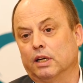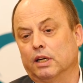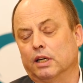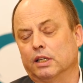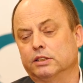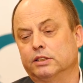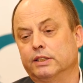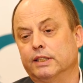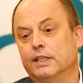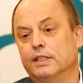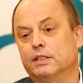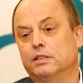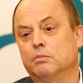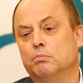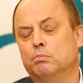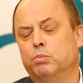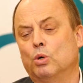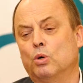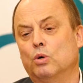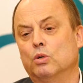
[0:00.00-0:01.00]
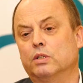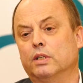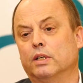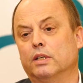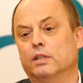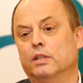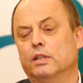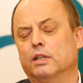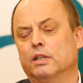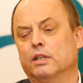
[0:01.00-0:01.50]
I think it's
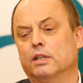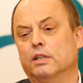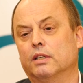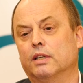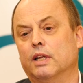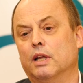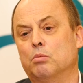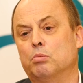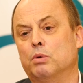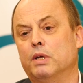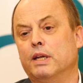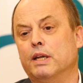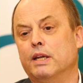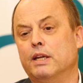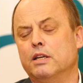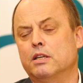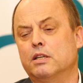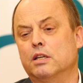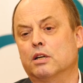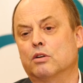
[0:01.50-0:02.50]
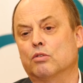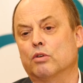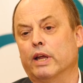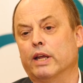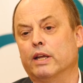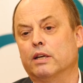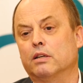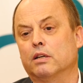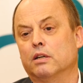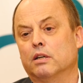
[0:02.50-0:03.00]
important that we
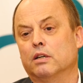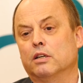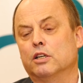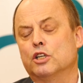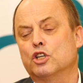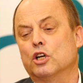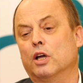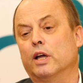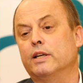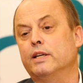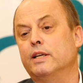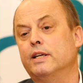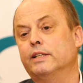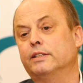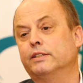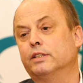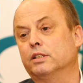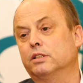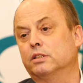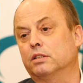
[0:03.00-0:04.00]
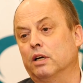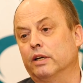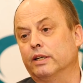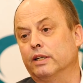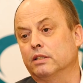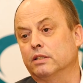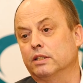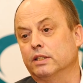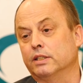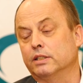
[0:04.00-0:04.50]
integrate Chinese
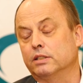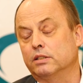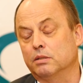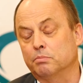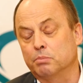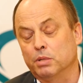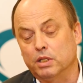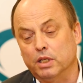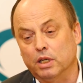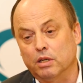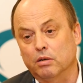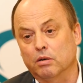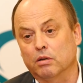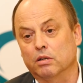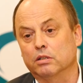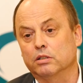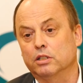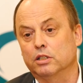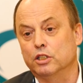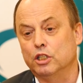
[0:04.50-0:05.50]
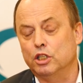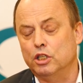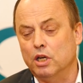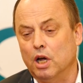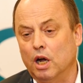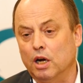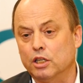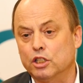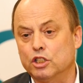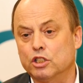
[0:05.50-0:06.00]
scientists, in particular
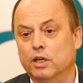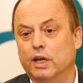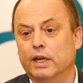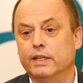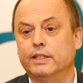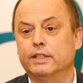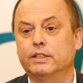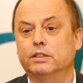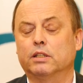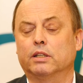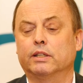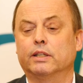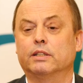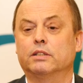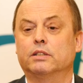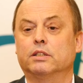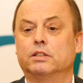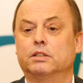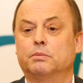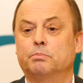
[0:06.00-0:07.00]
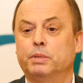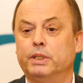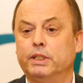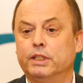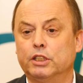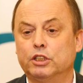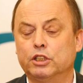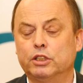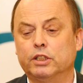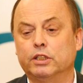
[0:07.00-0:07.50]
young Chinese scientists,
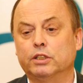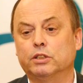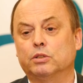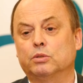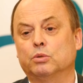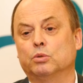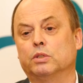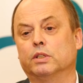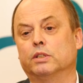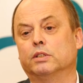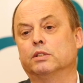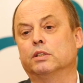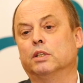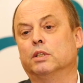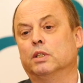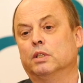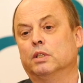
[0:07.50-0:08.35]
PhD students,